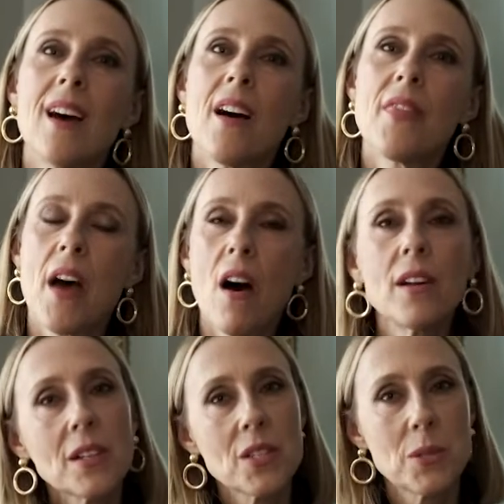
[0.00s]
that
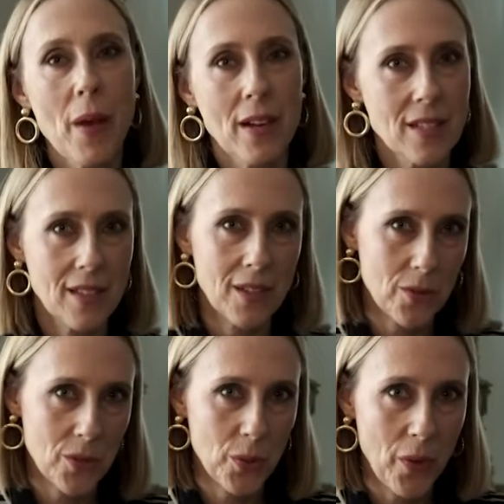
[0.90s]
unexpected
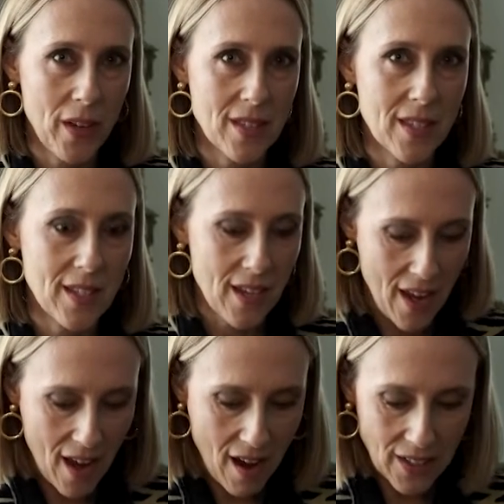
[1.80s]
little twist
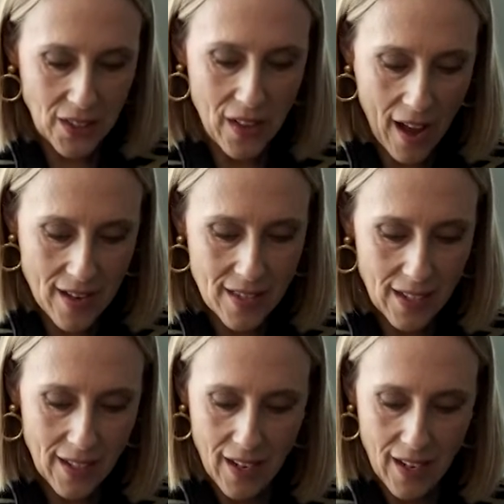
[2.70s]
on a classic.